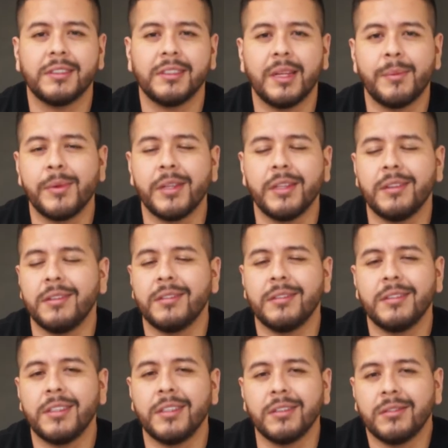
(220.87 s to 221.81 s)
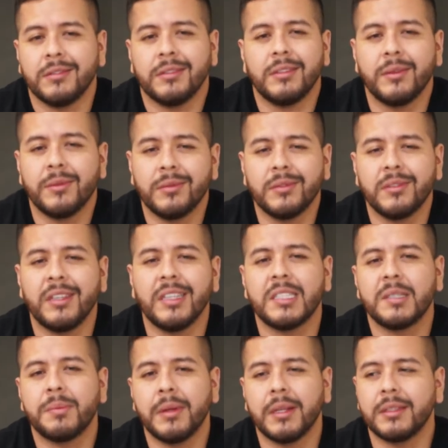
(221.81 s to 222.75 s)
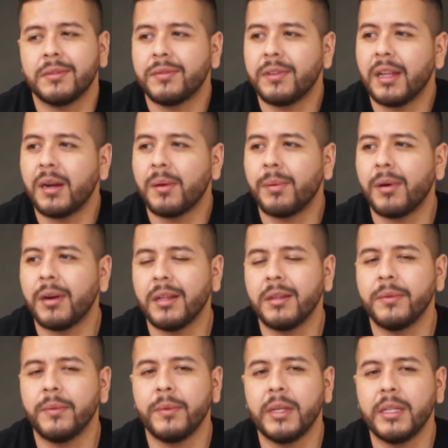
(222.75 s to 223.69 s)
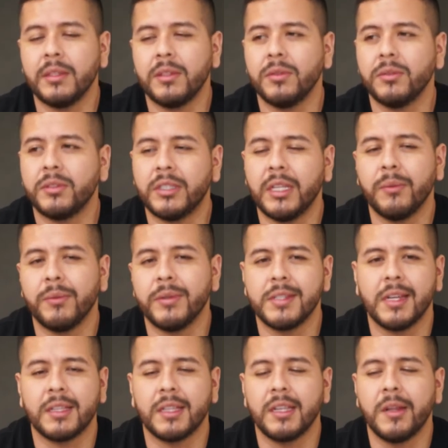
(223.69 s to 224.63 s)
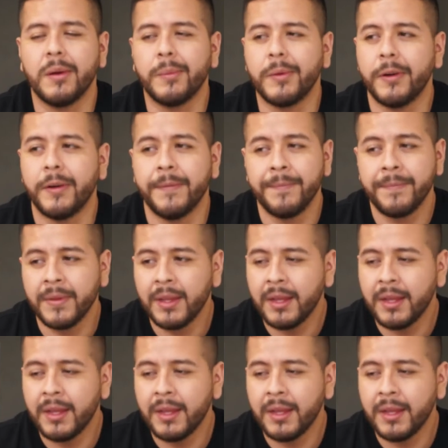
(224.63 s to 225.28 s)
I mean, what do you expect? Flyer party, we didn't do shit, we just got the number.